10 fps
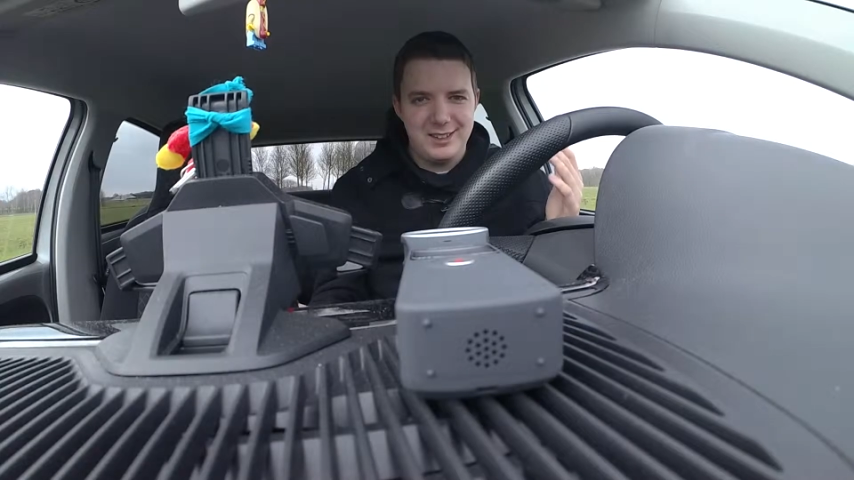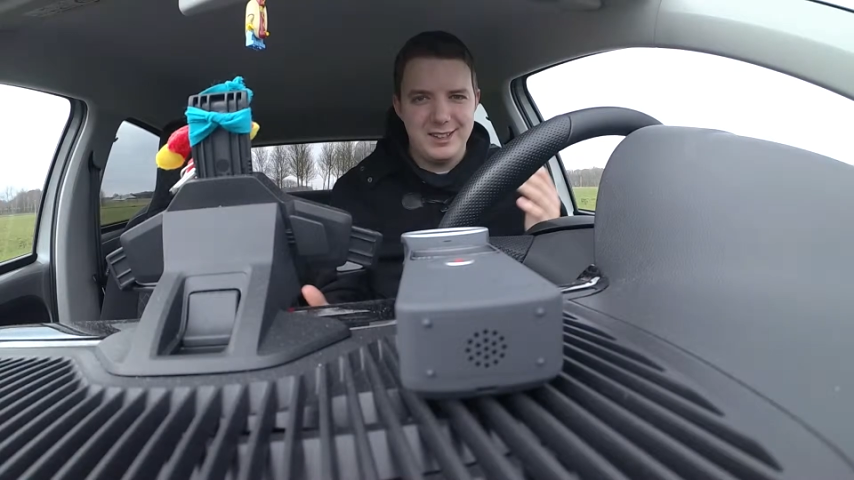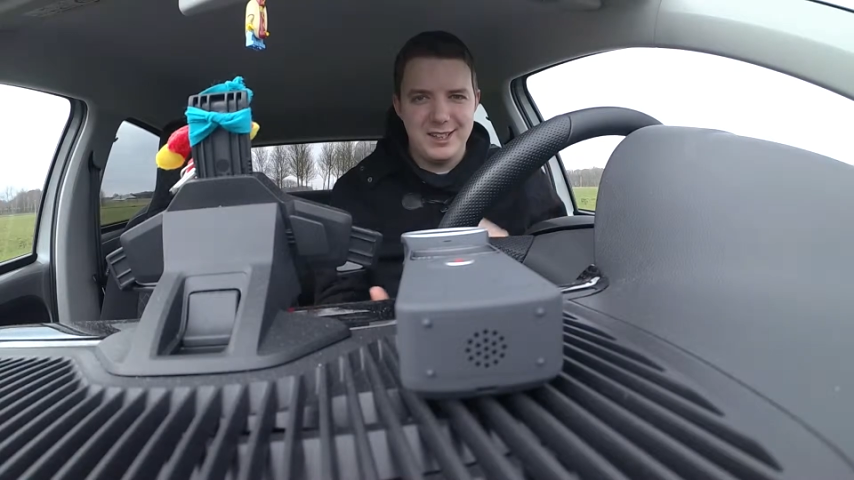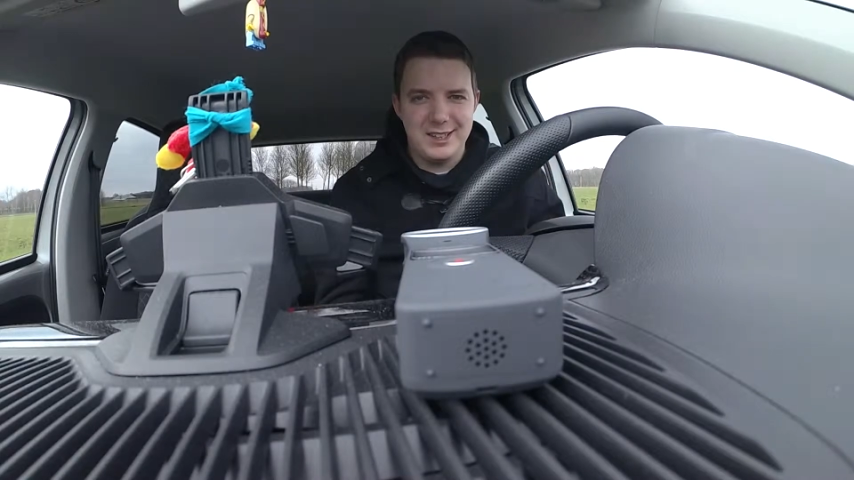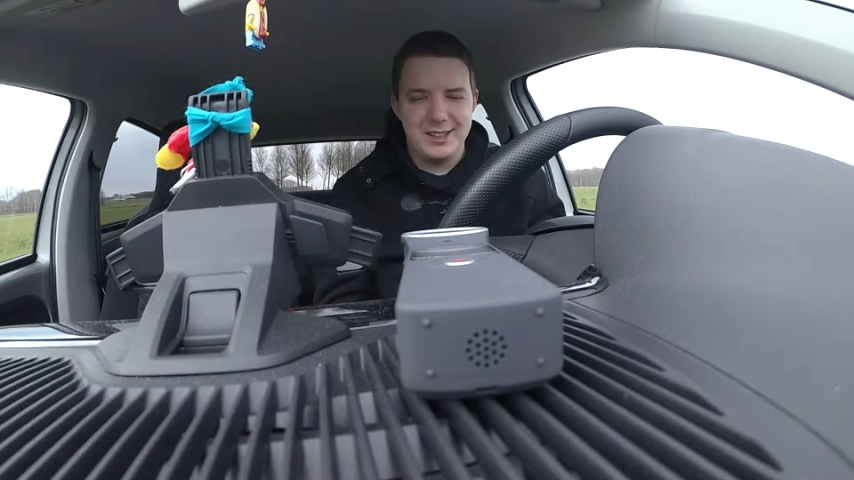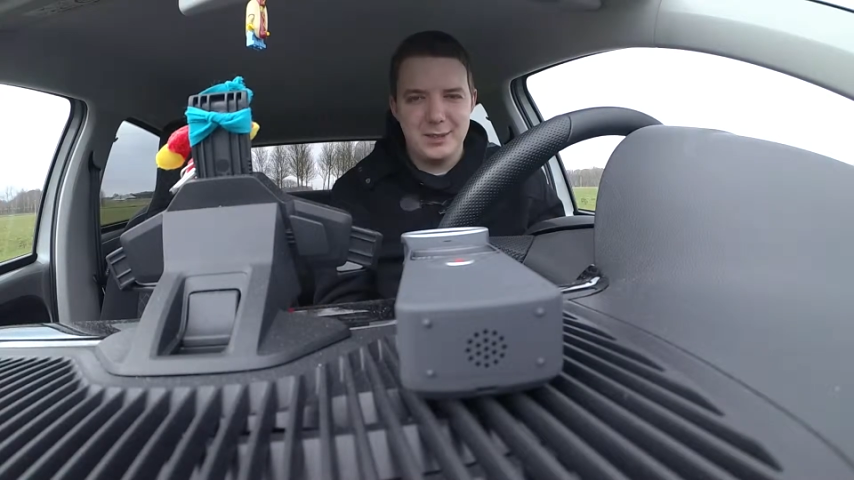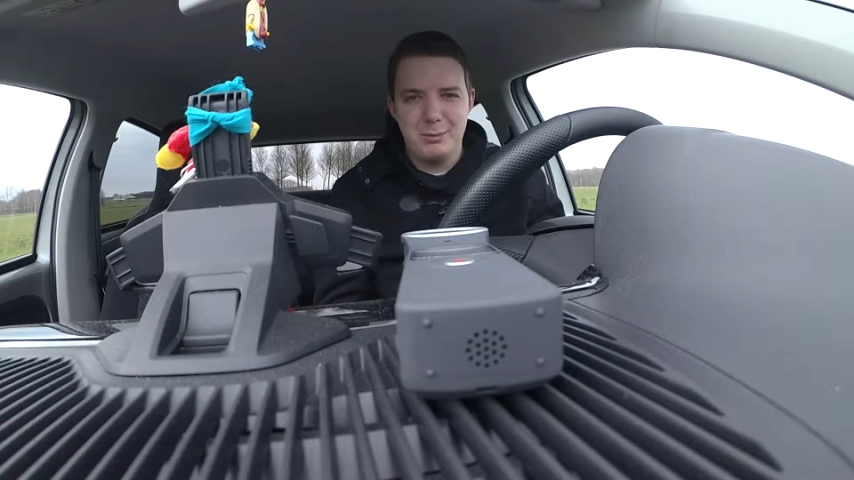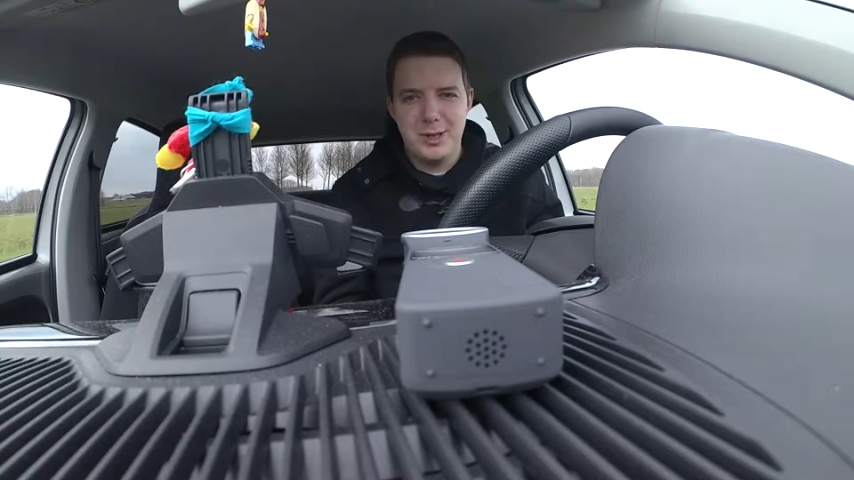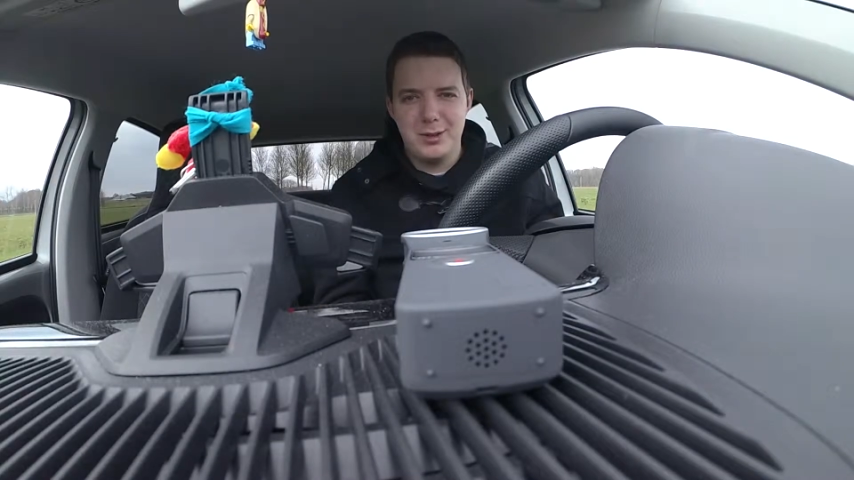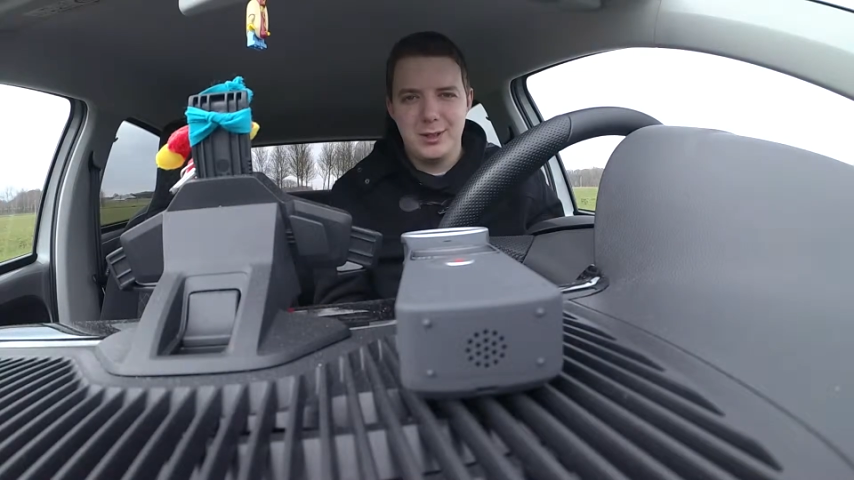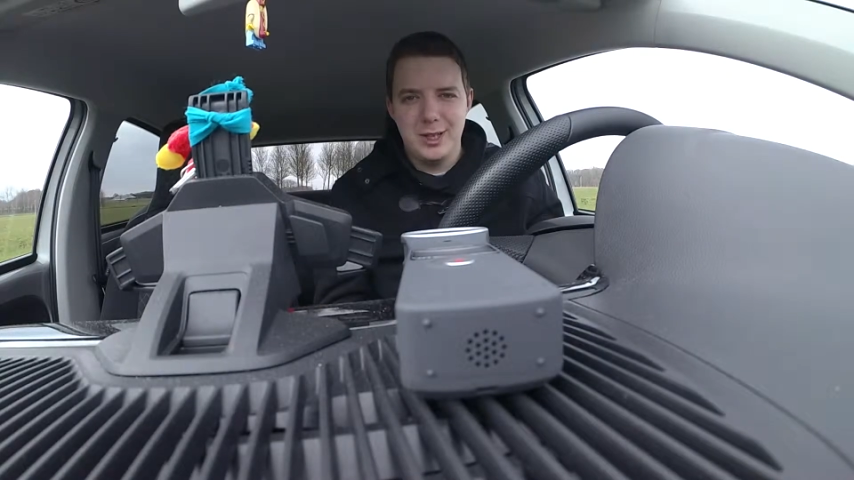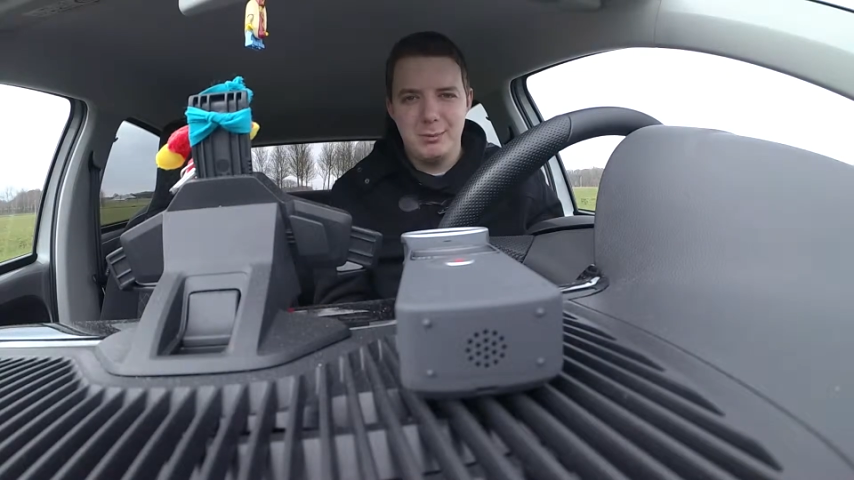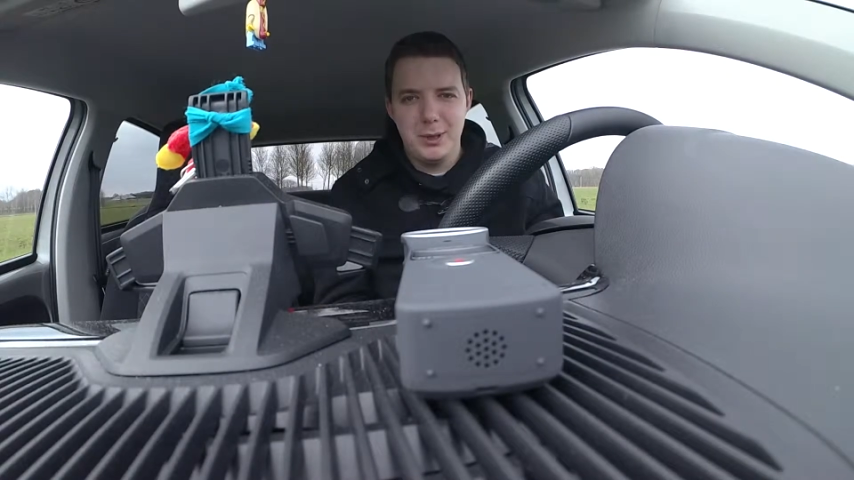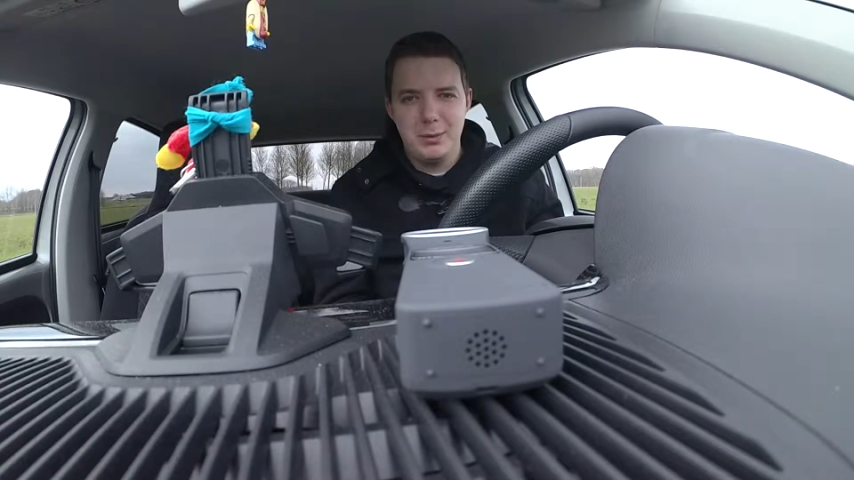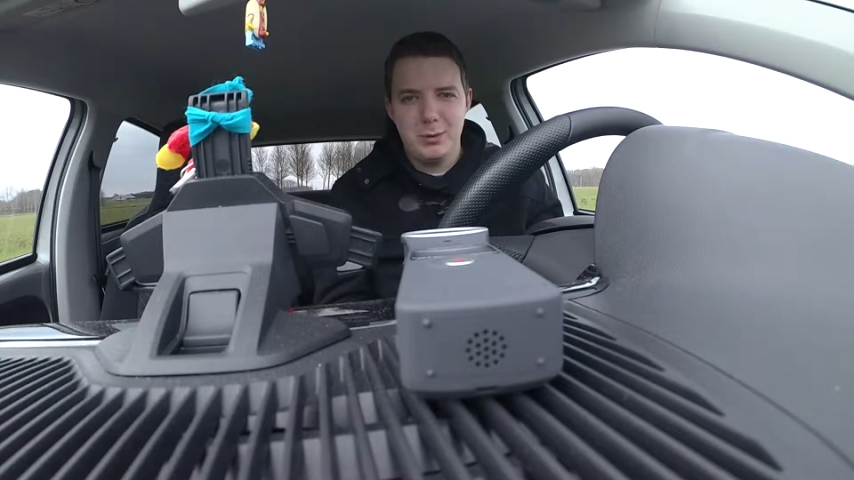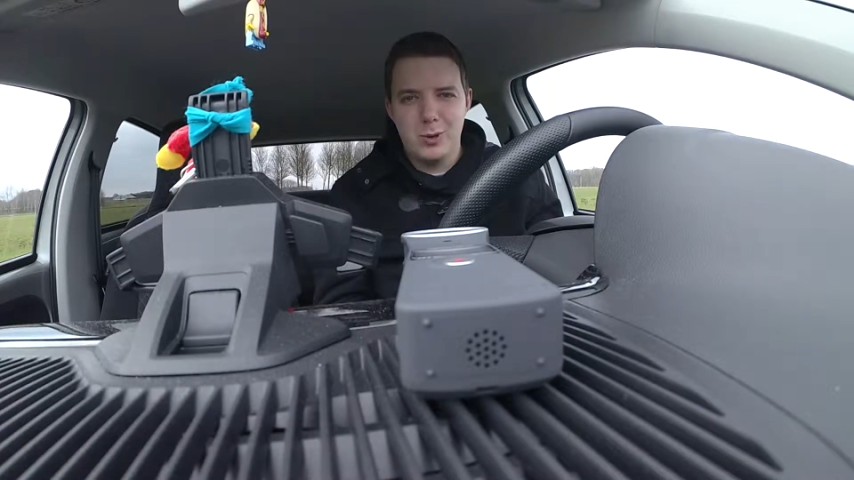yeah, apparently people